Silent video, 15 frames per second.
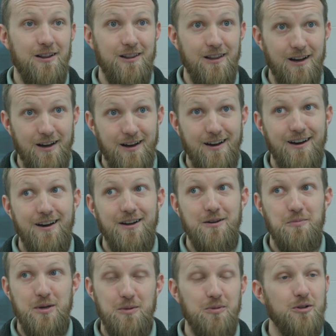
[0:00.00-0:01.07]
a lot
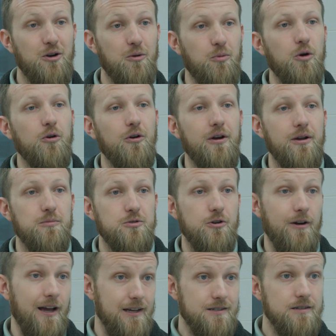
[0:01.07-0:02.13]
of people in our programs
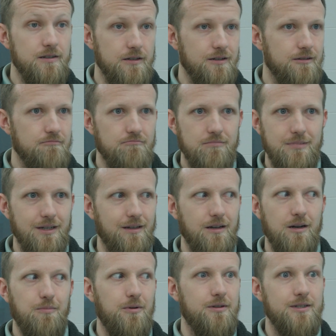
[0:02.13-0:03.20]
are hesitant to get
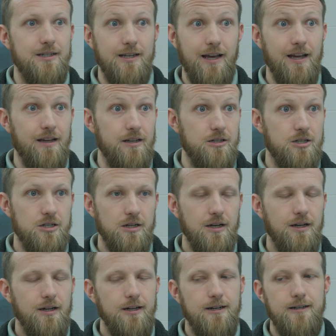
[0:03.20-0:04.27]
up on stage.
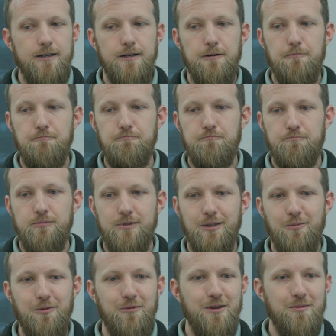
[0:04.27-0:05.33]

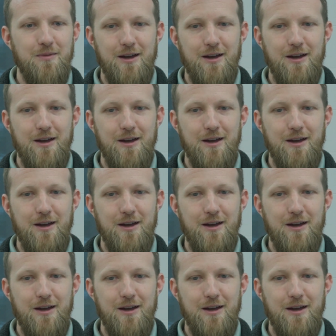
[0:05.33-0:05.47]
Some of them